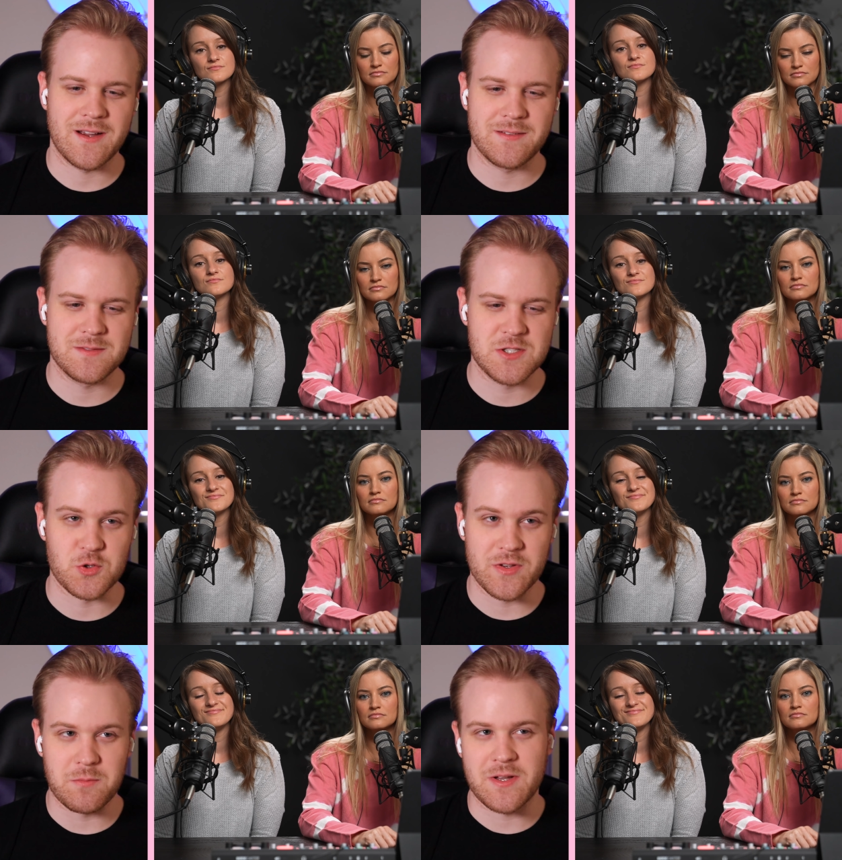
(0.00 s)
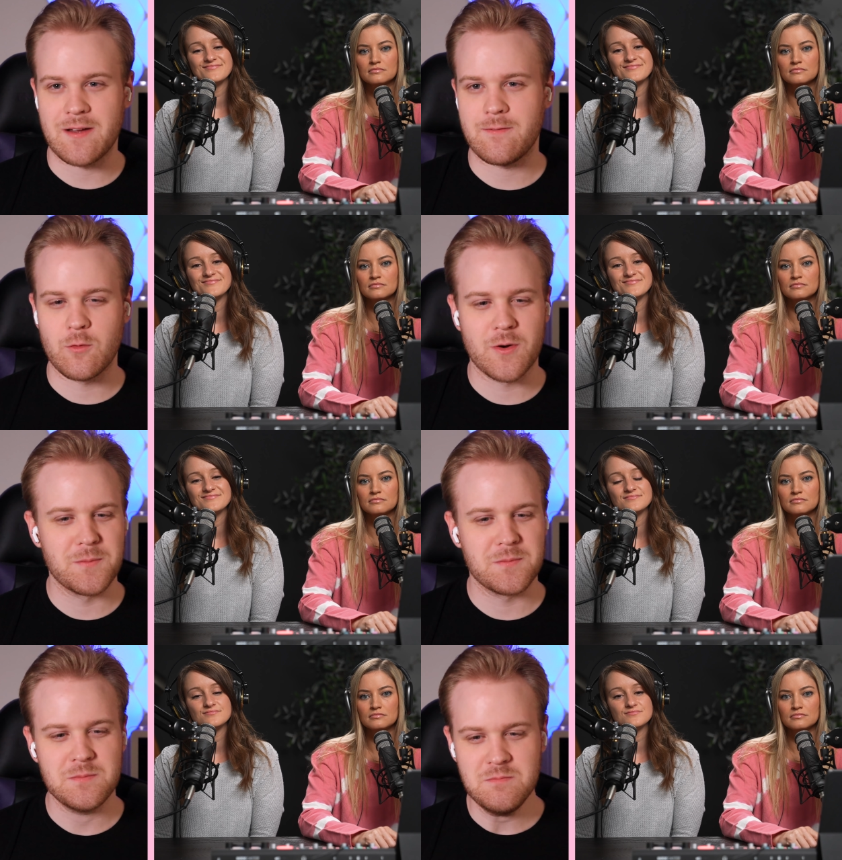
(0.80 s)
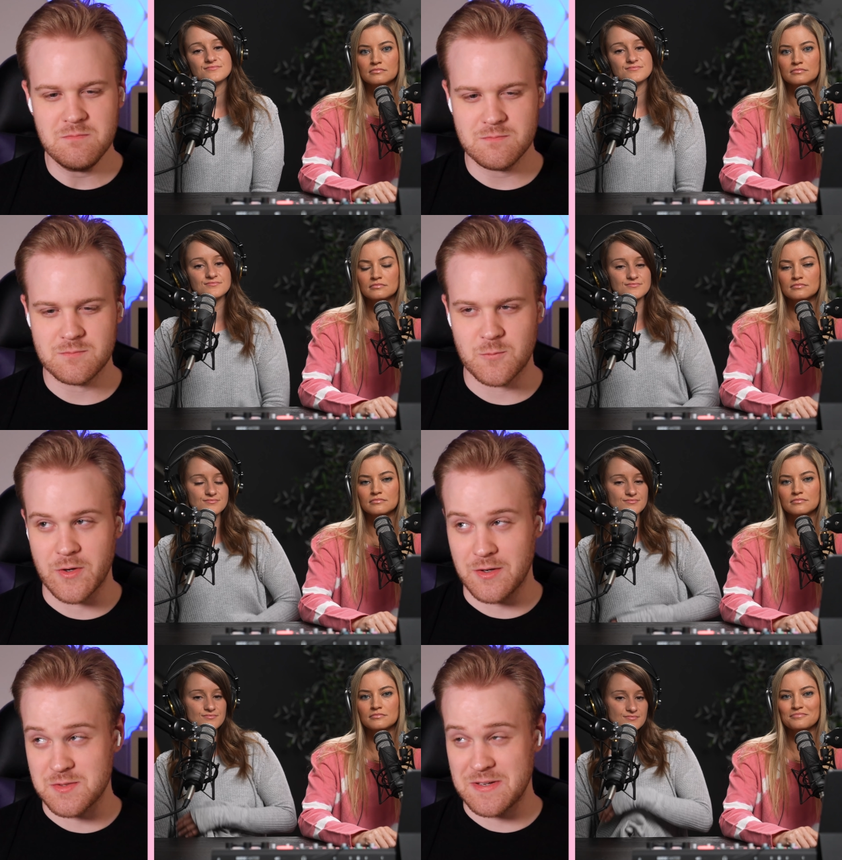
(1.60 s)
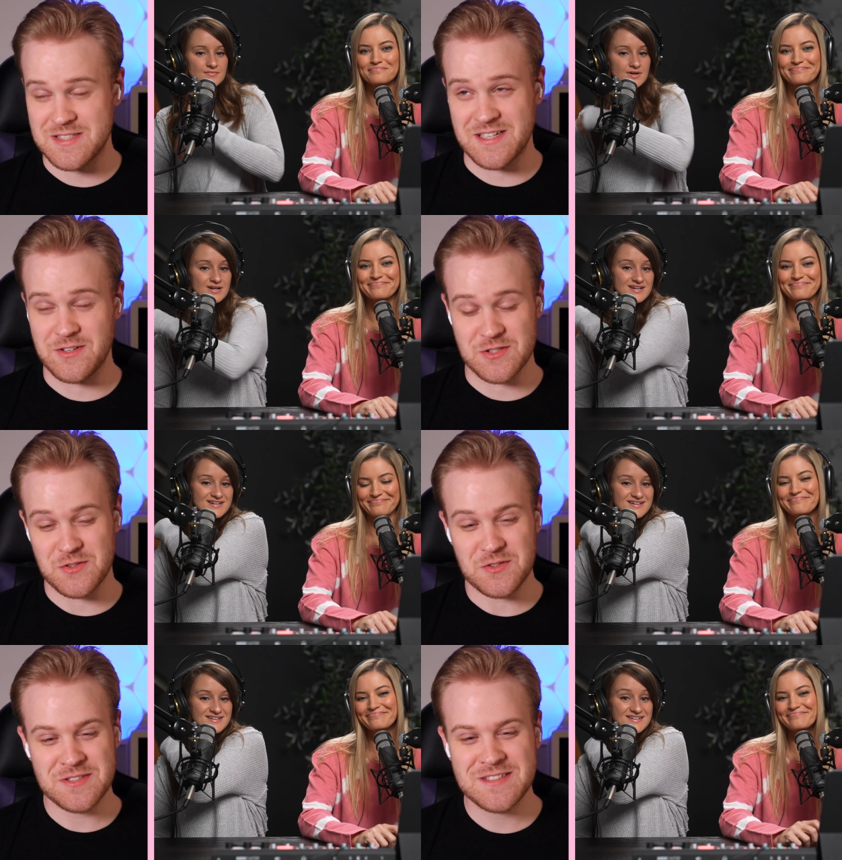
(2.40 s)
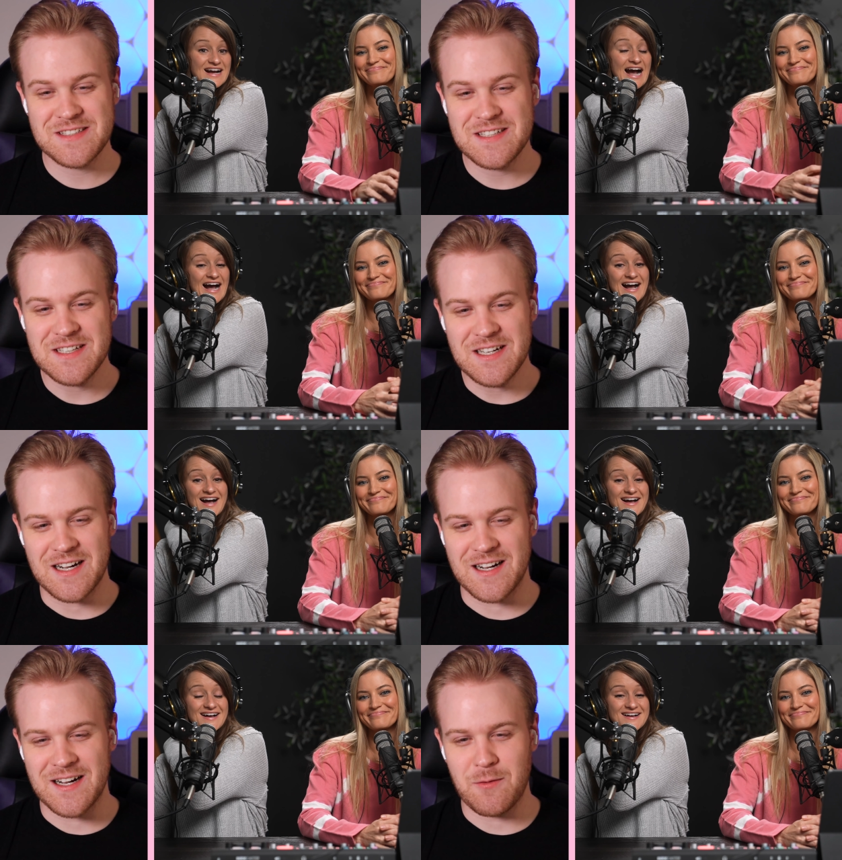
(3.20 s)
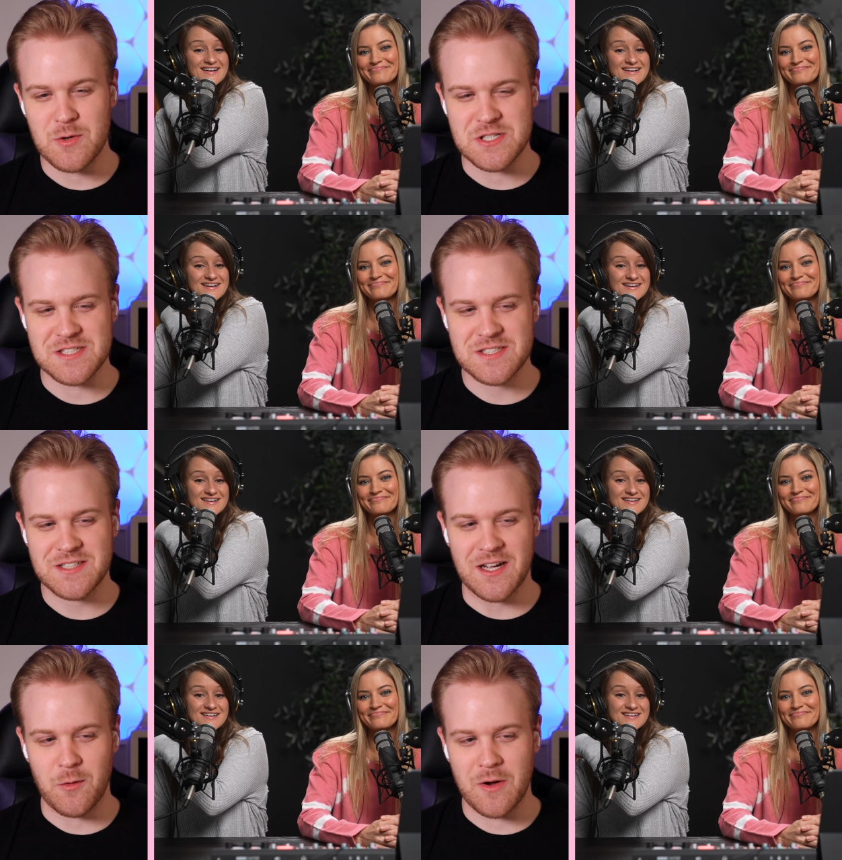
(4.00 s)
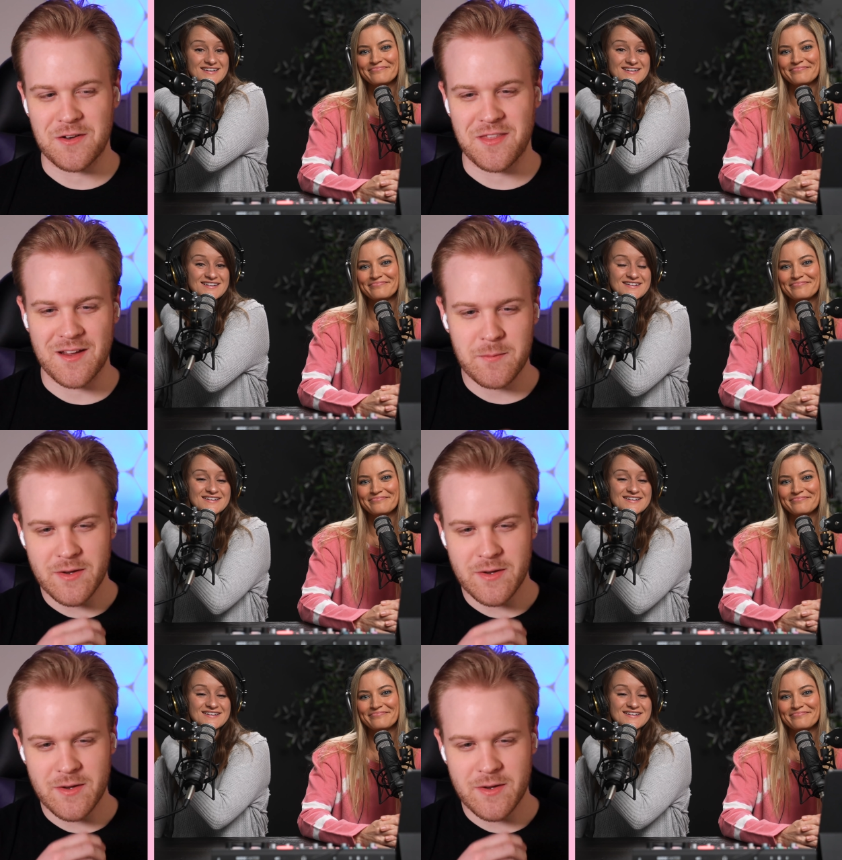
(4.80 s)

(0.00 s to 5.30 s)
Speaker 1: I joined the platform when I was about 10 years old, uh, which is kind of wild to think